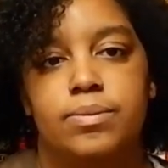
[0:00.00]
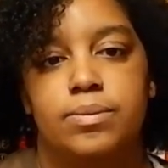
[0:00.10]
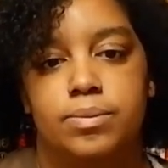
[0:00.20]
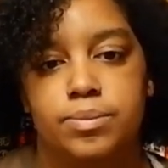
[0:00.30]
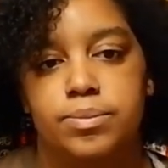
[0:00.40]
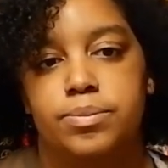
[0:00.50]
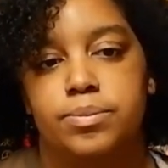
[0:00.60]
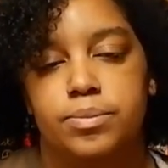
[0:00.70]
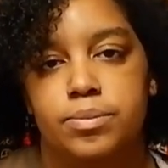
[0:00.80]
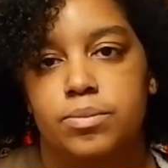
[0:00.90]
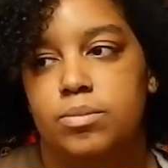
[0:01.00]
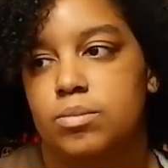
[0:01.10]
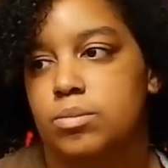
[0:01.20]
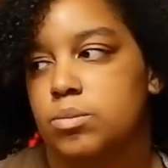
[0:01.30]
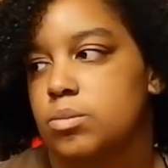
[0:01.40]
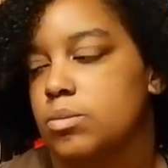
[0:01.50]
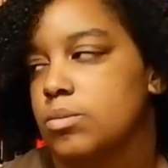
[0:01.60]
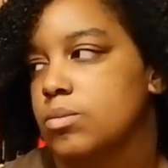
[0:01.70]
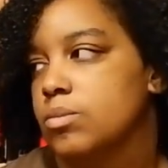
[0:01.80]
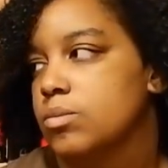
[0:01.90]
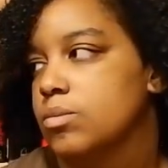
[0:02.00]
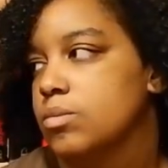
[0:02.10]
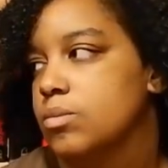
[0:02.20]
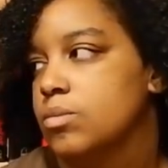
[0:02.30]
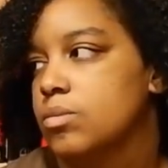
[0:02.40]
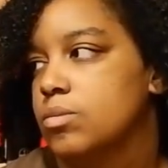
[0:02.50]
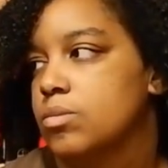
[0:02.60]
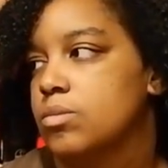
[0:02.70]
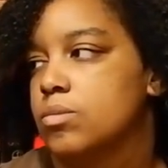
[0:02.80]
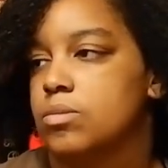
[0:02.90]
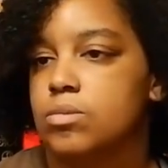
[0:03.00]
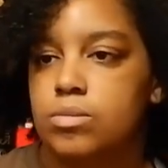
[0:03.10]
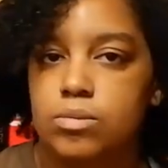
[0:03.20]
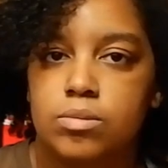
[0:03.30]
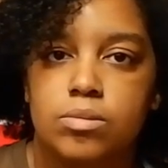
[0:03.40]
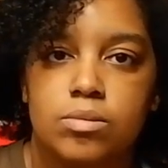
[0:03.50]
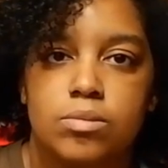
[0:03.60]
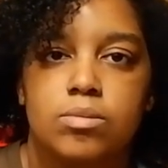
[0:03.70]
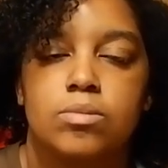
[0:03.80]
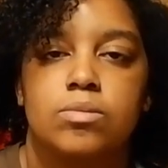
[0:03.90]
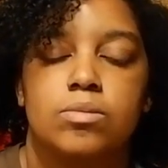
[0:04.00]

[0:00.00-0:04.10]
No words are spoken by the person on screen.